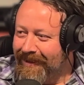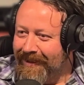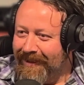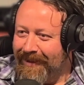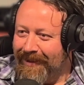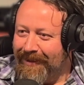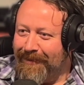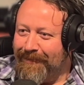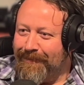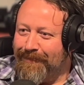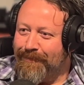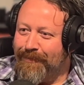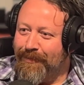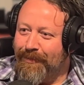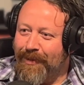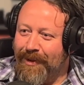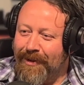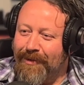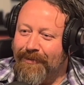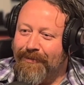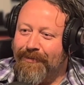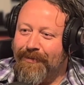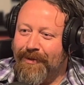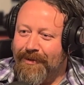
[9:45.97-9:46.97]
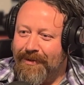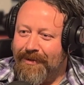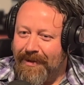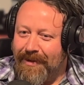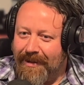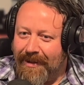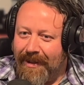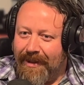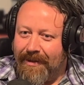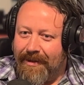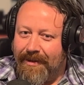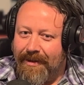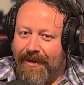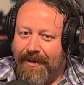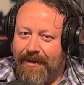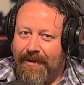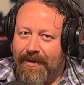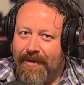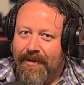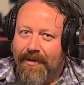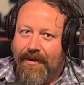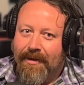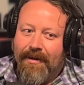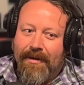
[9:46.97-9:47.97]
But the first thing I
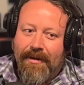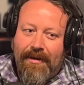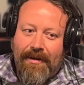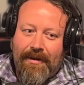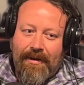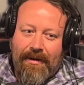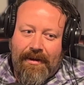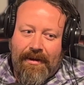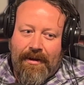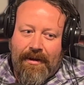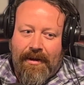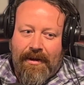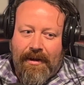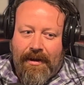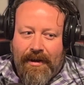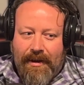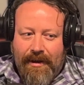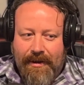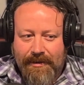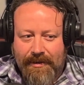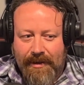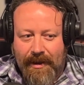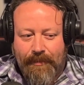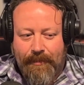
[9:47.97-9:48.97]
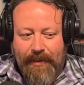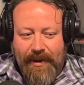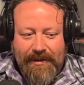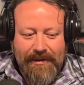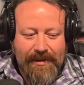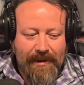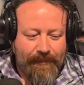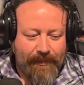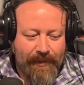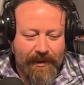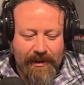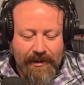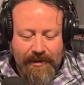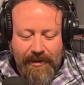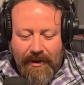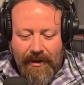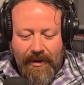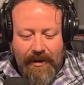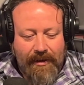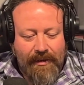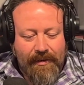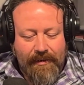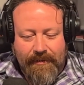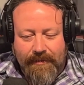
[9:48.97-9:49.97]
did was I picked up a
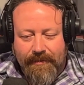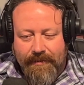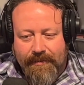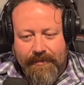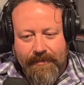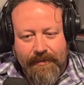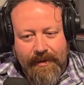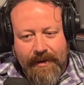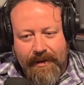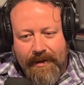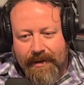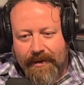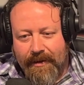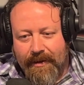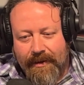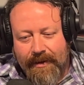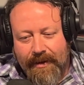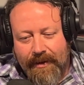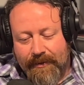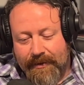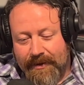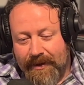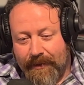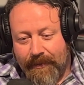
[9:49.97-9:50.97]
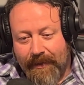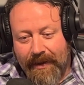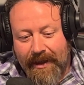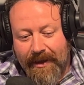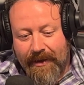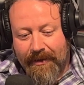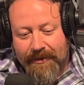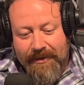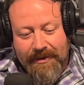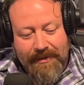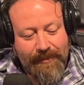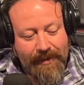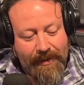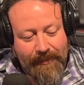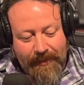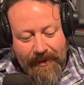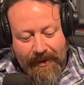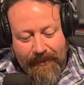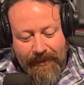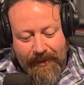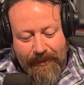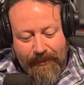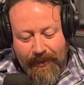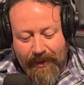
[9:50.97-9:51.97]
guitar that was at my house that my
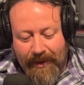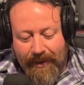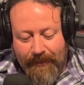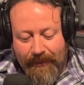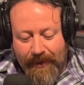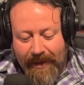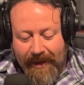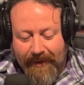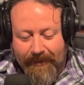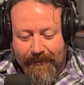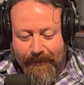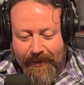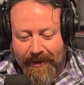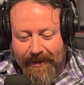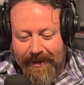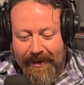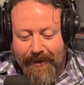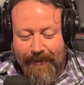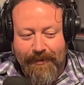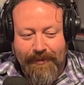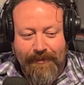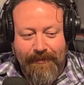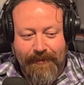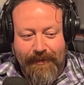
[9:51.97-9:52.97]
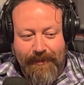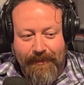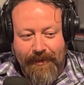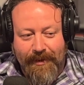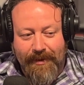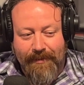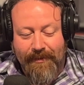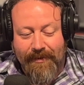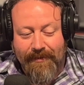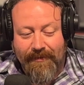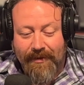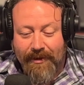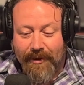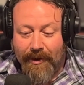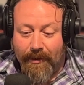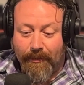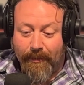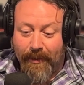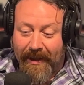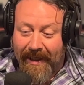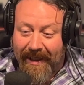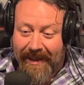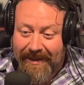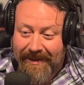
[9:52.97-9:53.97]
mom had brought back. My dad was filming a movie
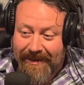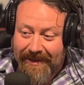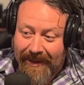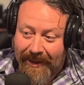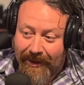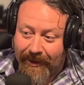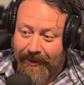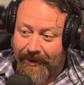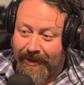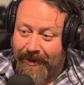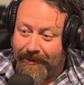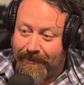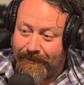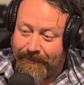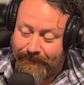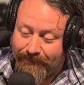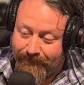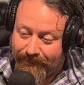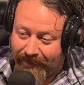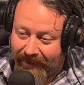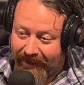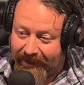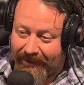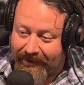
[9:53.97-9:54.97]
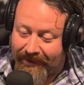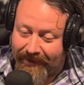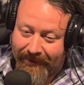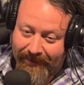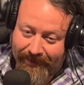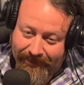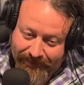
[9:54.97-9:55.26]
called Black Stallion back in